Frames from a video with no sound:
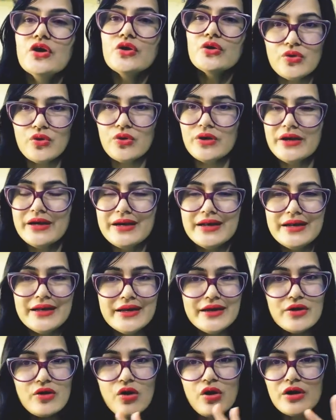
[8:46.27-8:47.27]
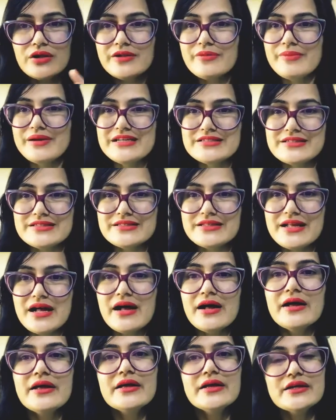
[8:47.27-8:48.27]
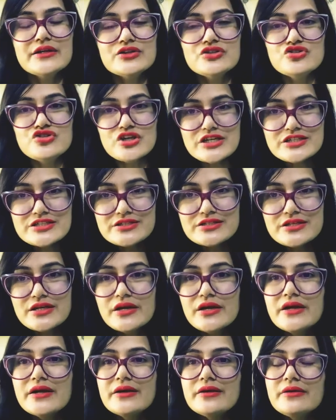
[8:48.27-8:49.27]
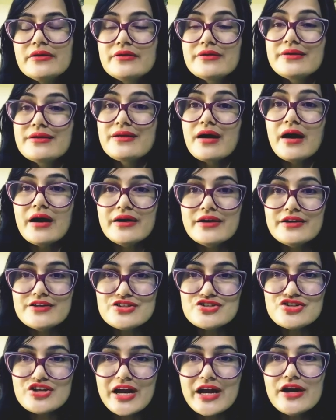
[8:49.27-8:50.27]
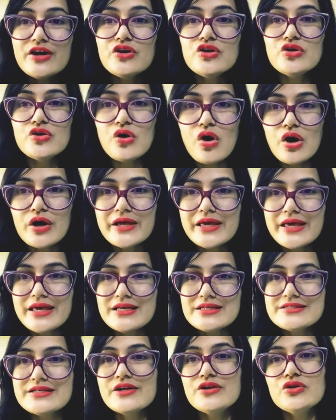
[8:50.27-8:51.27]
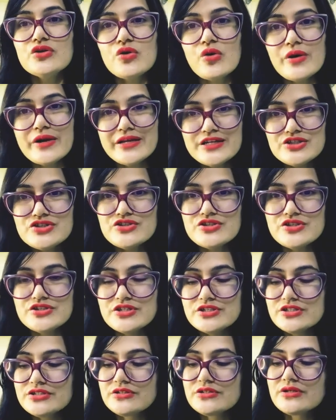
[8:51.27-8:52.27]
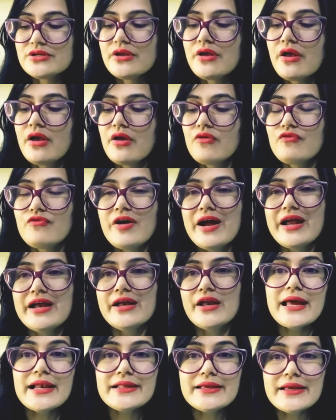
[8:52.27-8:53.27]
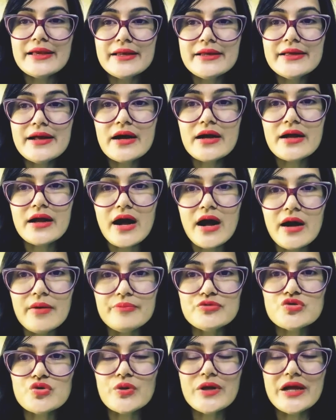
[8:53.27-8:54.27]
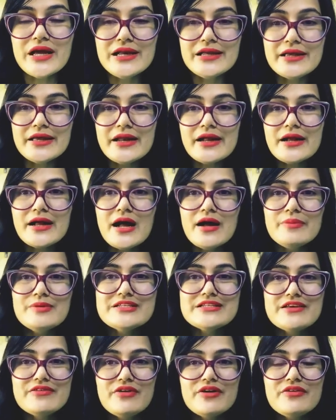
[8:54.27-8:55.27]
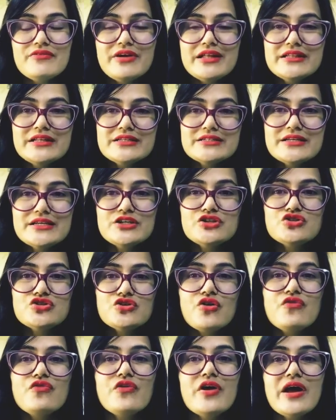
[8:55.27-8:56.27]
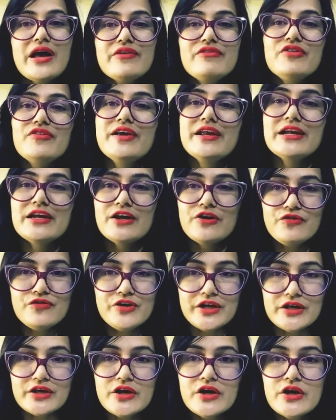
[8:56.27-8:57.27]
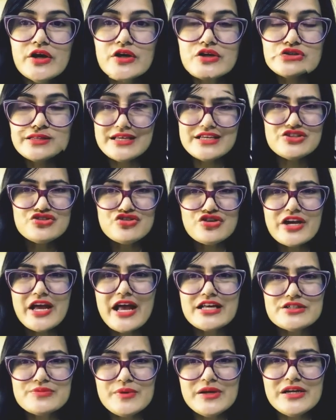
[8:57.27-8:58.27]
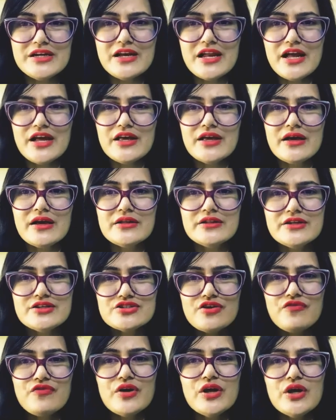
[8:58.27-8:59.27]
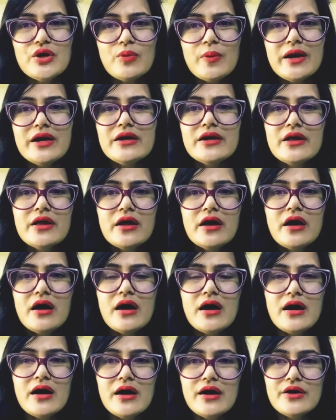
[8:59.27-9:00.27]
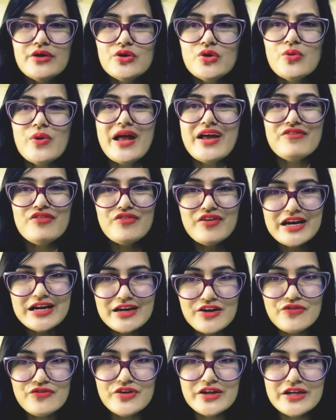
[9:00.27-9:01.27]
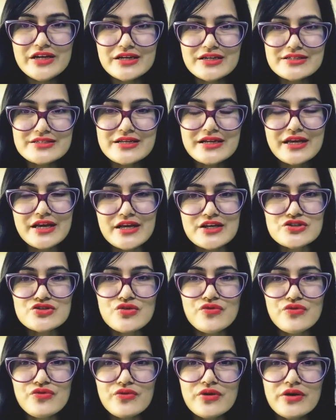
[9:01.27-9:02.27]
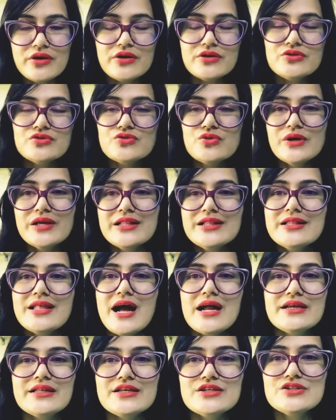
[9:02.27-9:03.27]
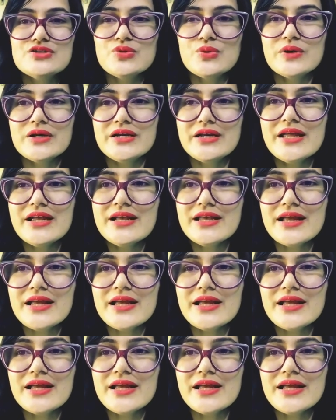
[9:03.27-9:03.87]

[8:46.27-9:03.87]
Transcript: You don't need all the medicine, huh? Just understand your case and your history. Just find out. Calcarea Carb. So Calcarea Carb is given when there is a history of heavy weight lifting. So history has been like there is a frequent heavy weight lifting. It is a case of in that case you can take